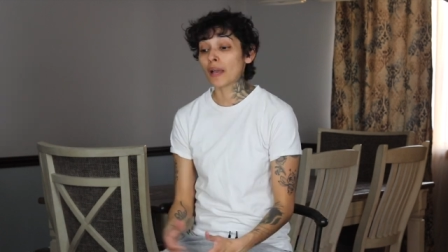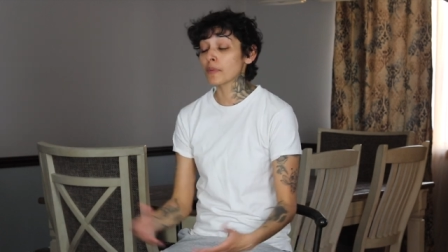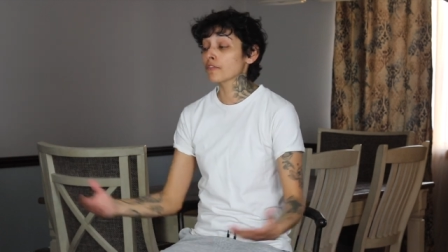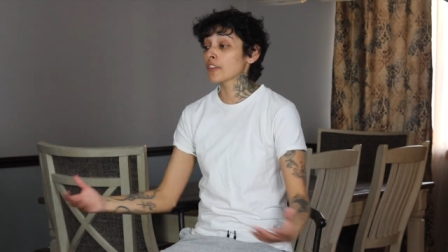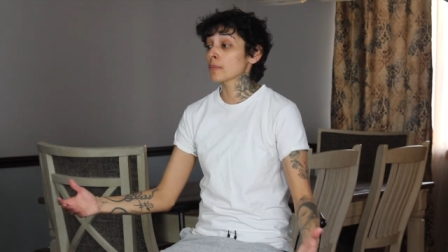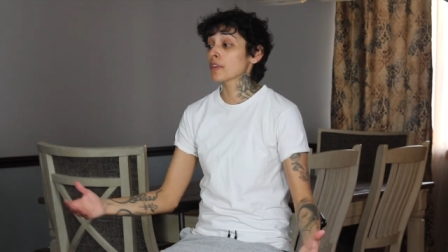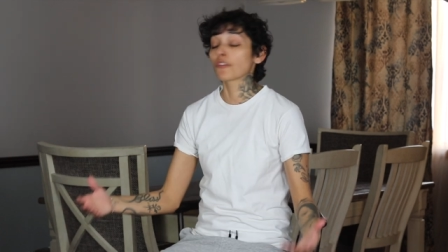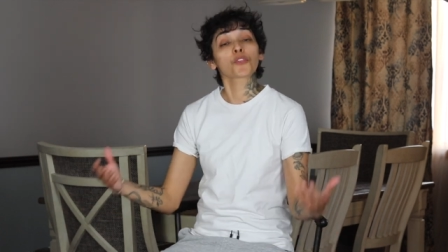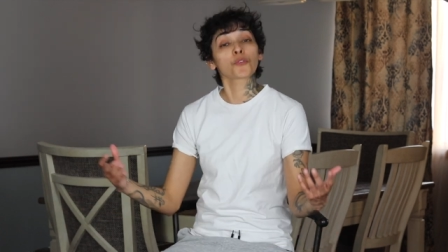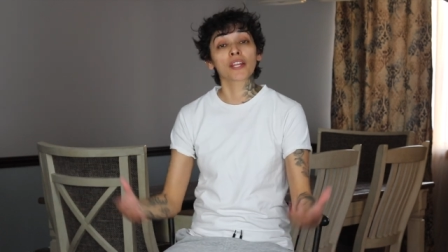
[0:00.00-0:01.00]
I've been filming
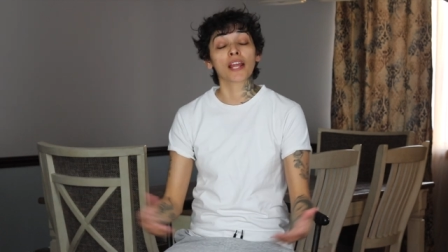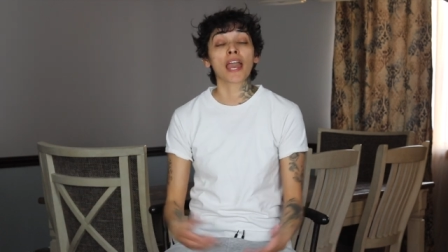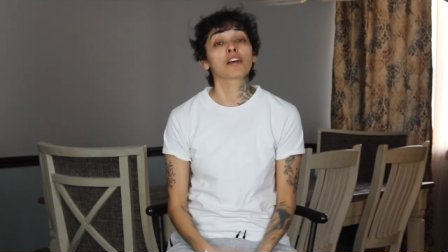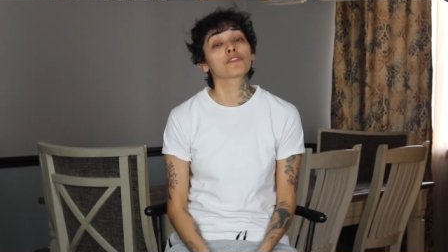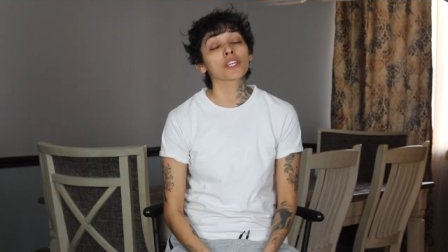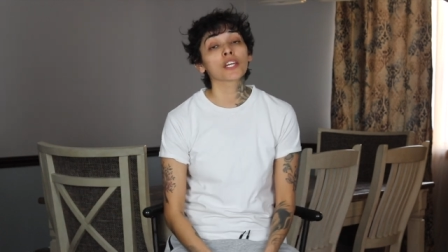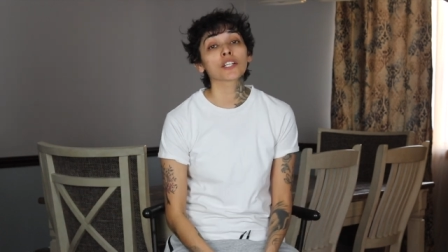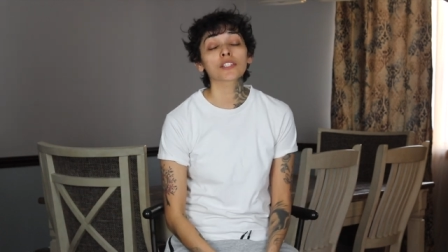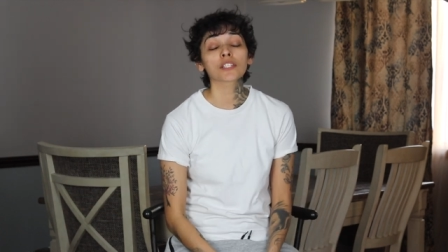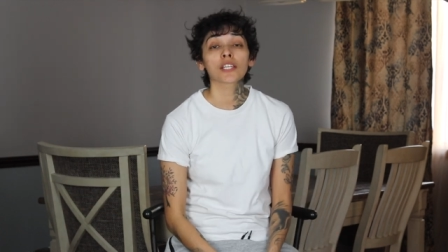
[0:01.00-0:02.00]
for three and a half
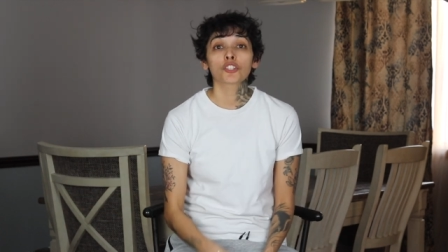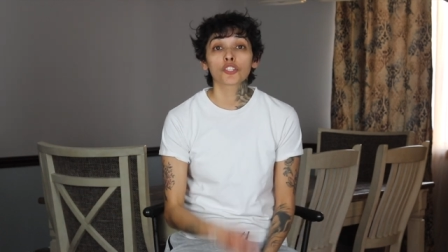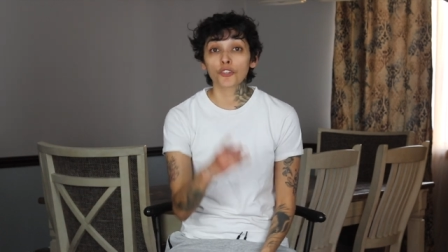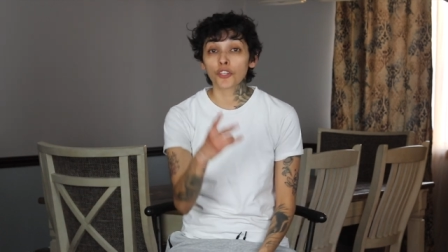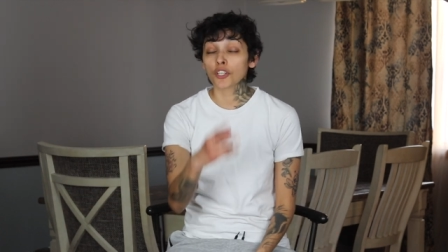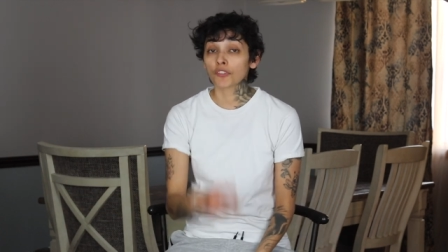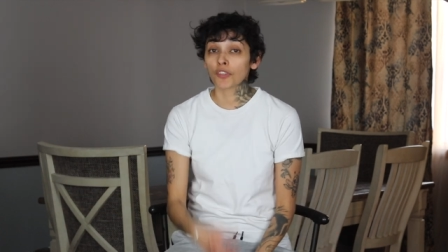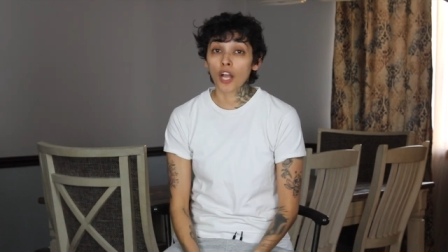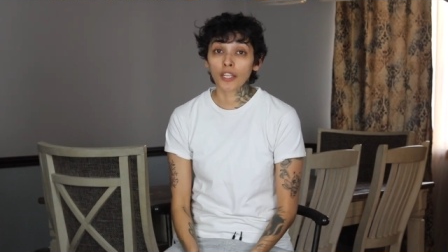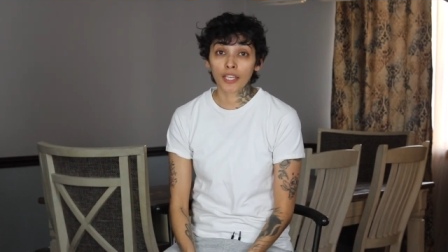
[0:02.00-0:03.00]
years, two years
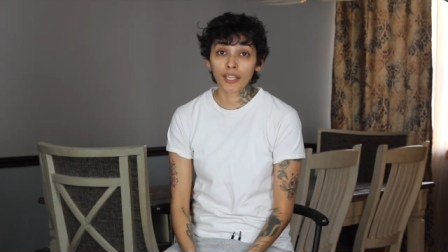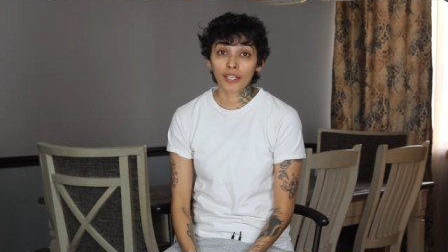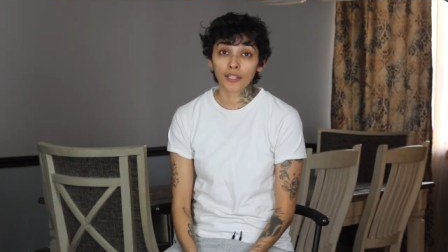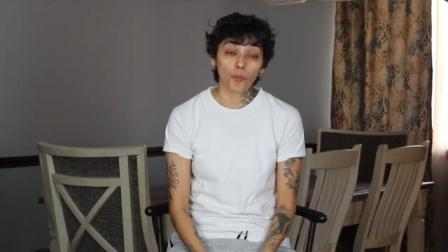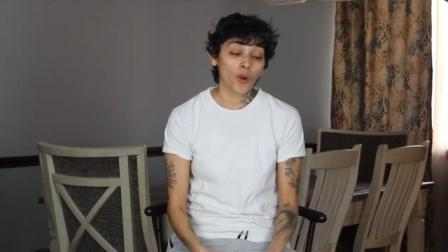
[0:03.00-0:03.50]
vlogging,